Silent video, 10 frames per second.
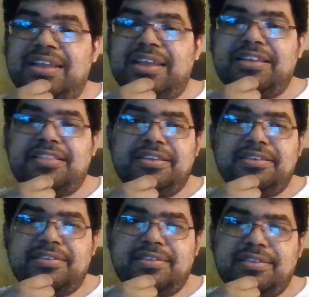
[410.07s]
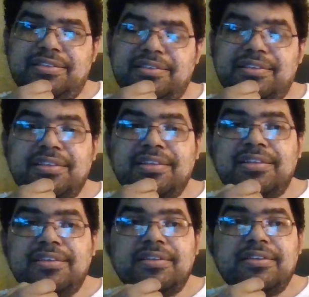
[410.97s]
Nicholas
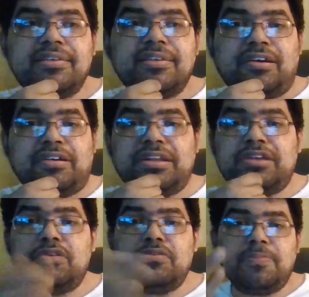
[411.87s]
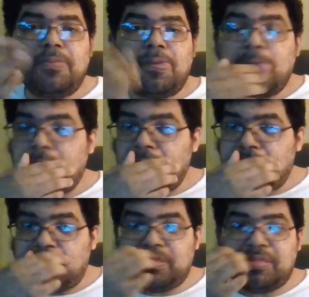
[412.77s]
or Nickel
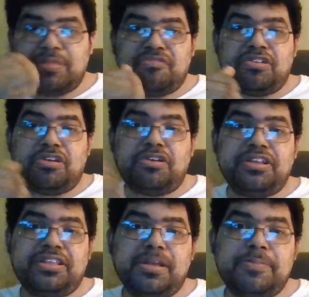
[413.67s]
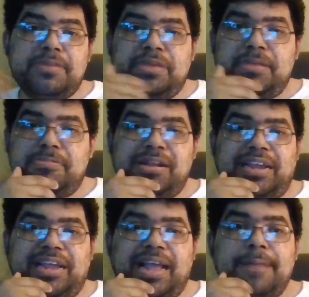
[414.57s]
from from the early 70s when he played
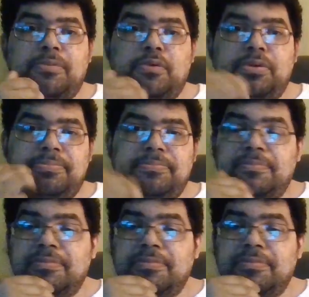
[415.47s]
a cowboy.